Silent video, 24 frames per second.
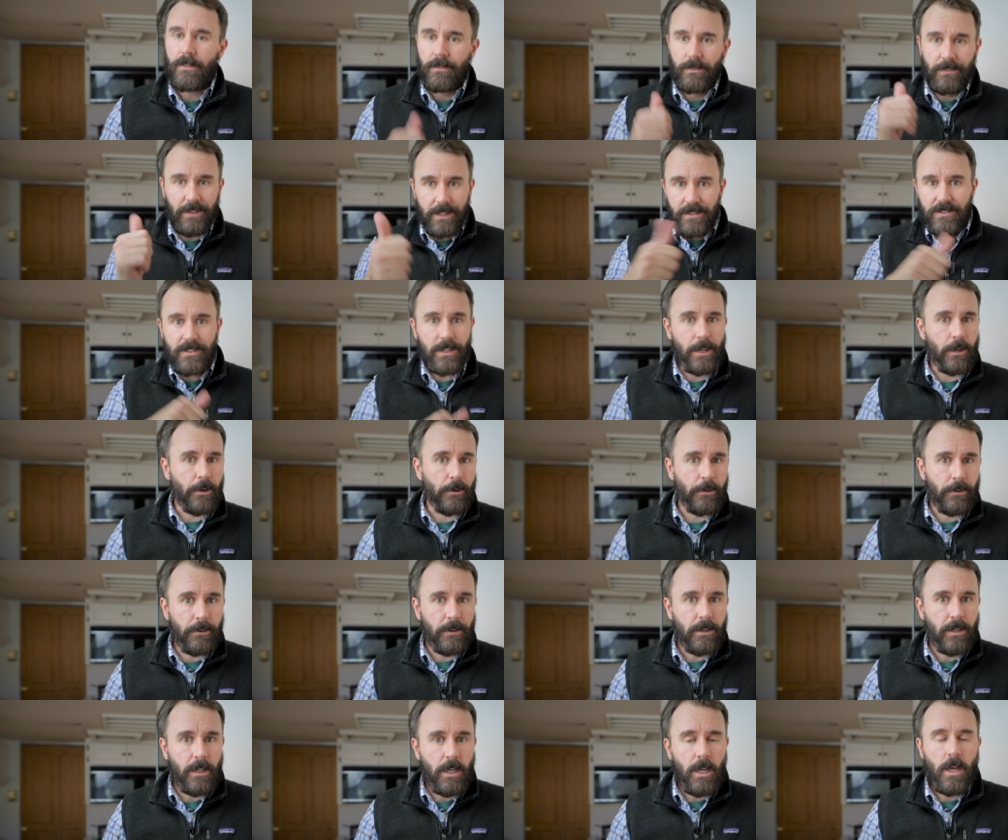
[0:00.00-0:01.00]
This
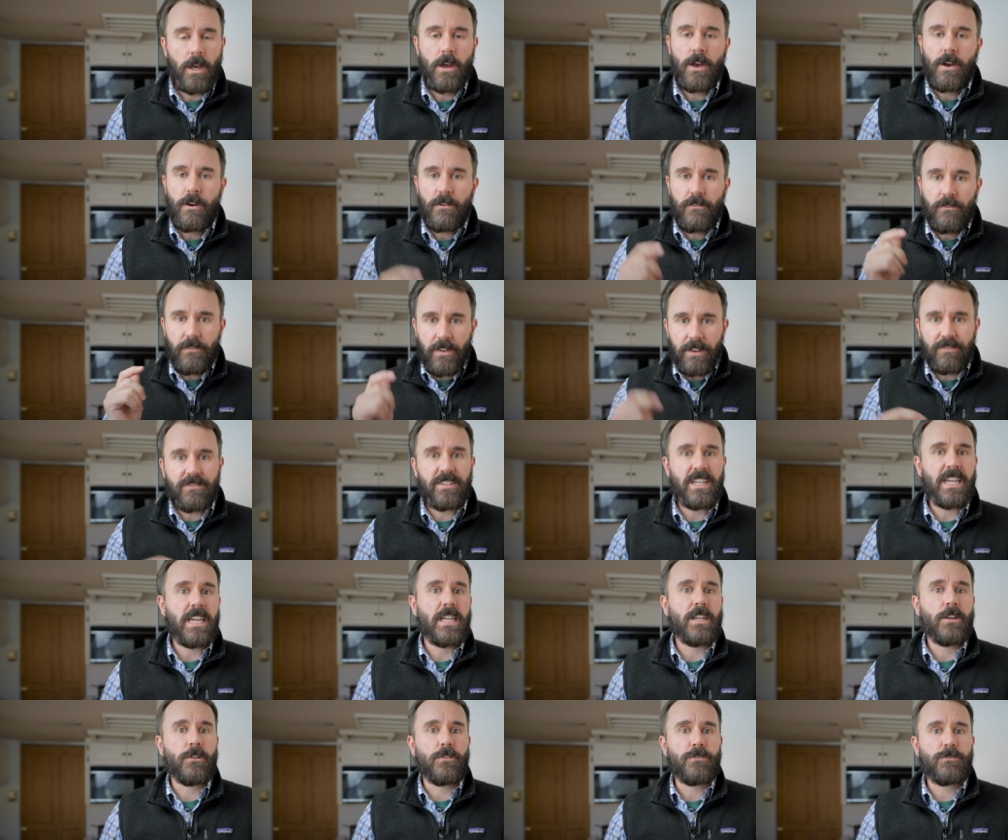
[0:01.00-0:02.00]
year,
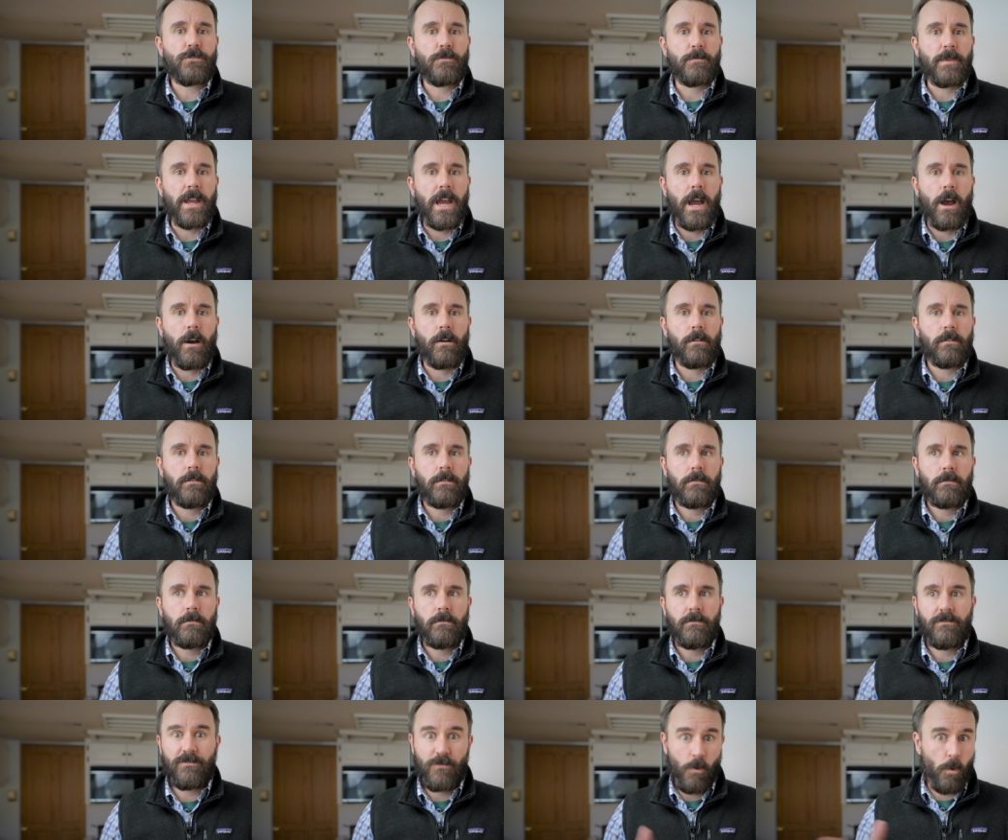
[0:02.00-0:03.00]
15 years from now,
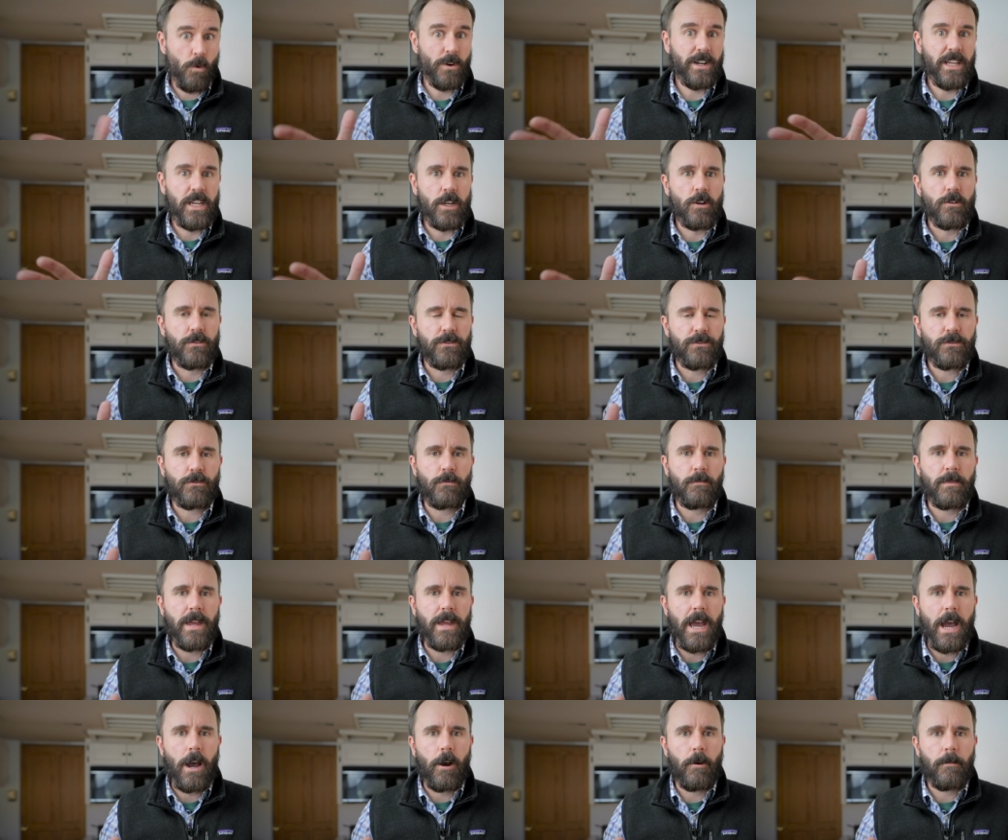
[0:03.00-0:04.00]
40 years
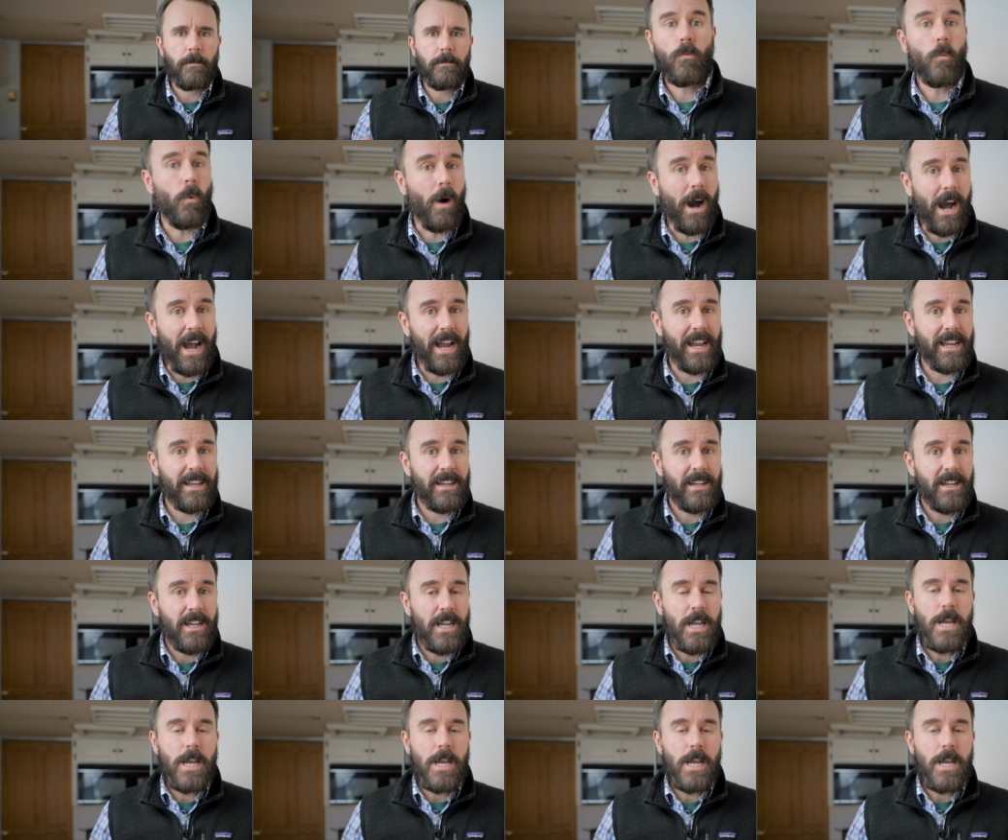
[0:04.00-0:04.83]
from now. Why?